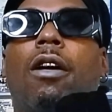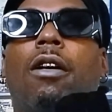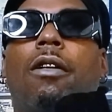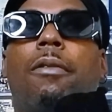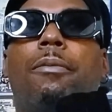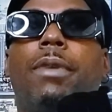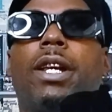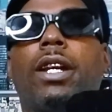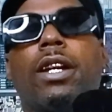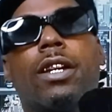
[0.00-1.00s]
media
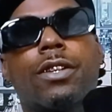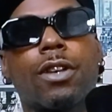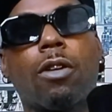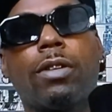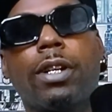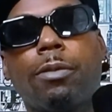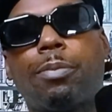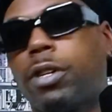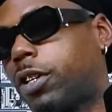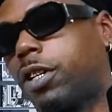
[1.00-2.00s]
is only
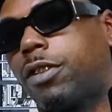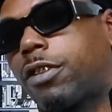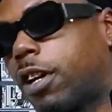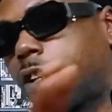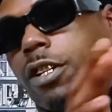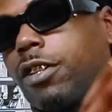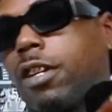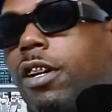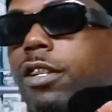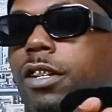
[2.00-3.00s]
pushing such and such,
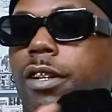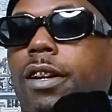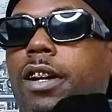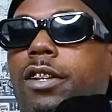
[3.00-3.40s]
and because we